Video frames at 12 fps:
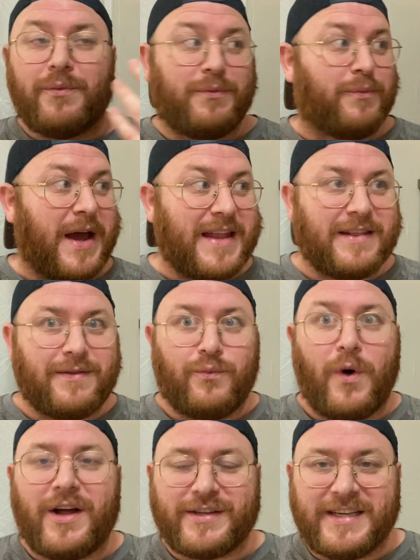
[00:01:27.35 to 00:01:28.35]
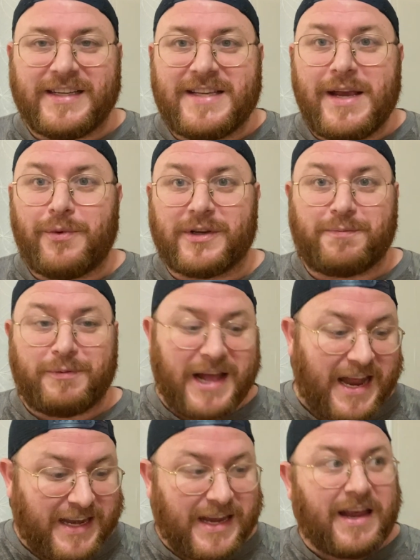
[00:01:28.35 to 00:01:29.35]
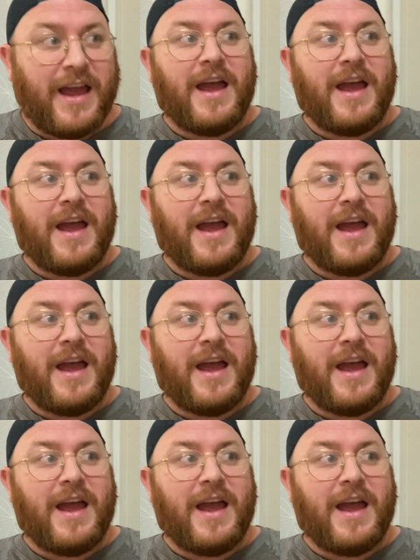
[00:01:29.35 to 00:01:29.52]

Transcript: When Walt Disney was planning